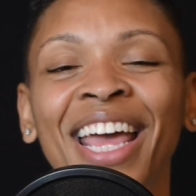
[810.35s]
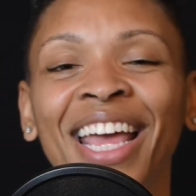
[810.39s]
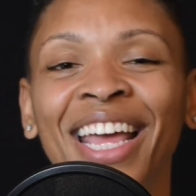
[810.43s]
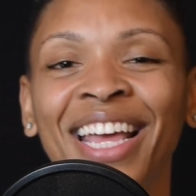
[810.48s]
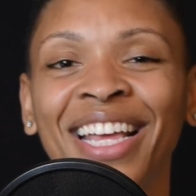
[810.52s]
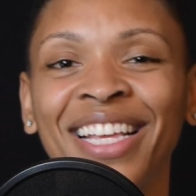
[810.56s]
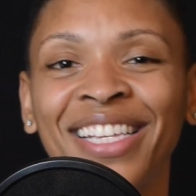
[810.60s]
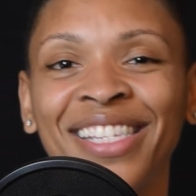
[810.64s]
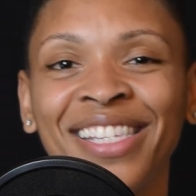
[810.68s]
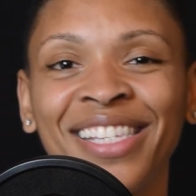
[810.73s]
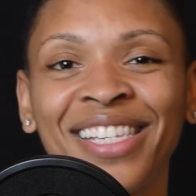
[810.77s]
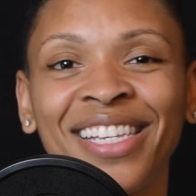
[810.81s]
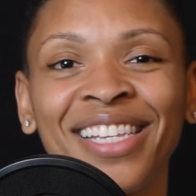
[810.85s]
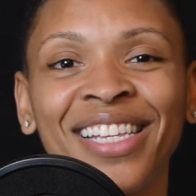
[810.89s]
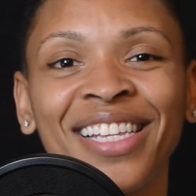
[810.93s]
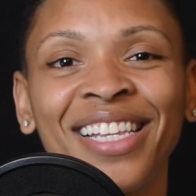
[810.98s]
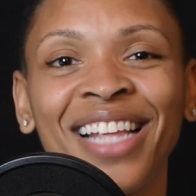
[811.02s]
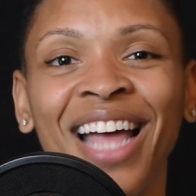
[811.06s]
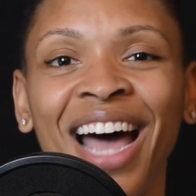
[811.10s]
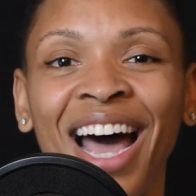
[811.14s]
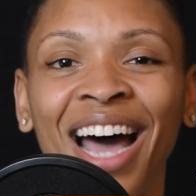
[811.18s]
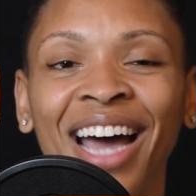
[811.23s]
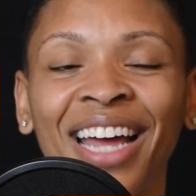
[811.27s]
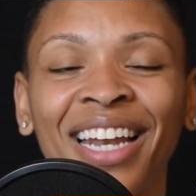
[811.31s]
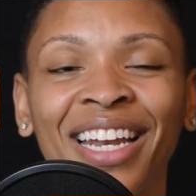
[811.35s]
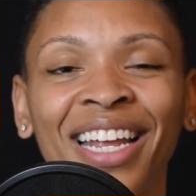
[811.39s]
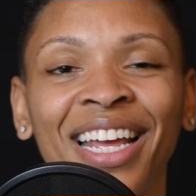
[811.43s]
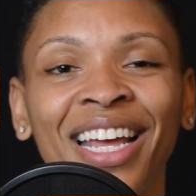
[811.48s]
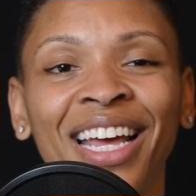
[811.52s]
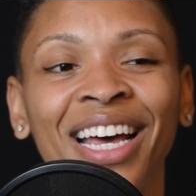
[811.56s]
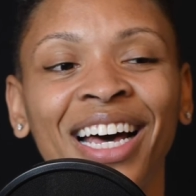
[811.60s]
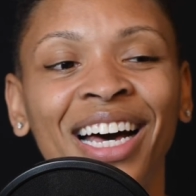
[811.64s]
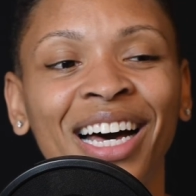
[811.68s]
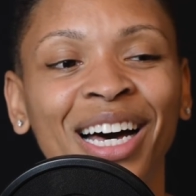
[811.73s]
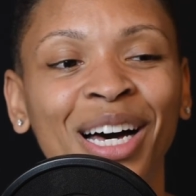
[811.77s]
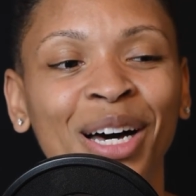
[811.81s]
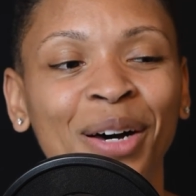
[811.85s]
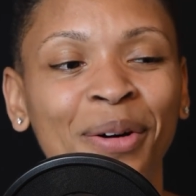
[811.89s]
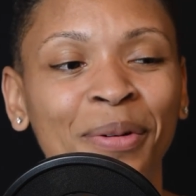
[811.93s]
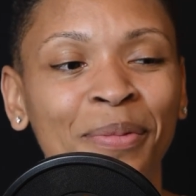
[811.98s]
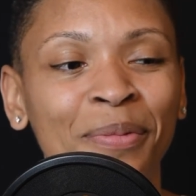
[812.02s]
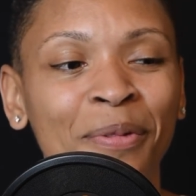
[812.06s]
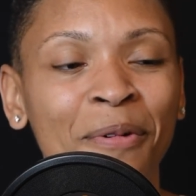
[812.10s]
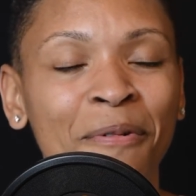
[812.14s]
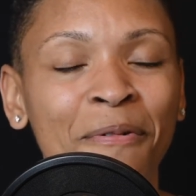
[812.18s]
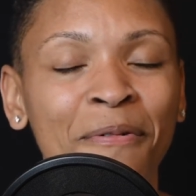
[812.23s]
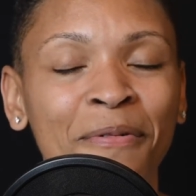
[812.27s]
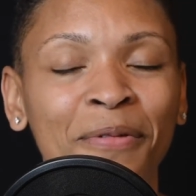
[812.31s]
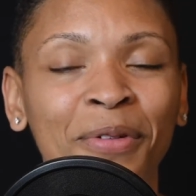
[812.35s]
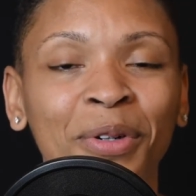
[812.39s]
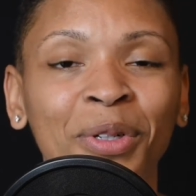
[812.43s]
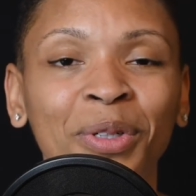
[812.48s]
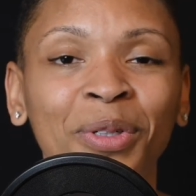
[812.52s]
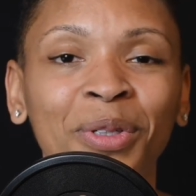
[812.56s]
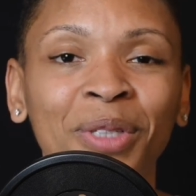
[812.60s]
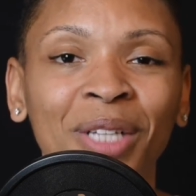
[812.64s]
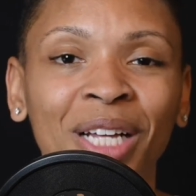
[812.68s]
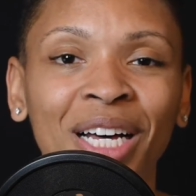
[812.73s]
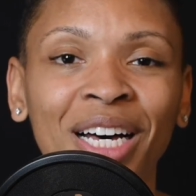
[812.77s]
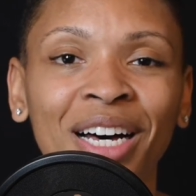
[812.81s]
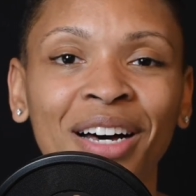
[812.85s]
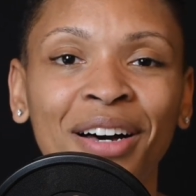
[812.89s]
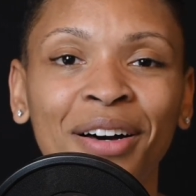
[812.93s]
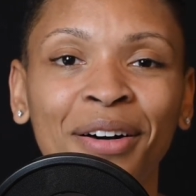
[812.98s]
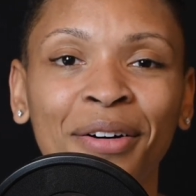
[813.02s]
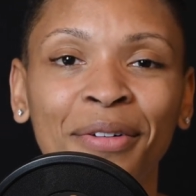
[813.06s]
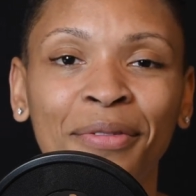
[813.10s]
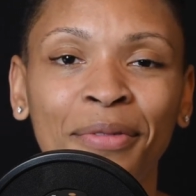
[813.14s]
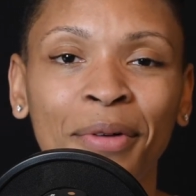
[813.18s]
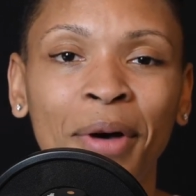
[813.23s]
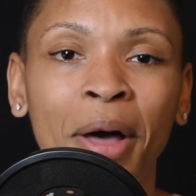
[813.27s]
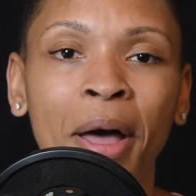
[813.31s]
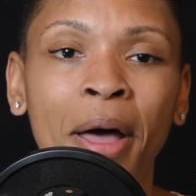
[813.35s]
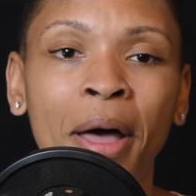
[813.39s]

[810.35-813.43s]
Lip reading: is not full of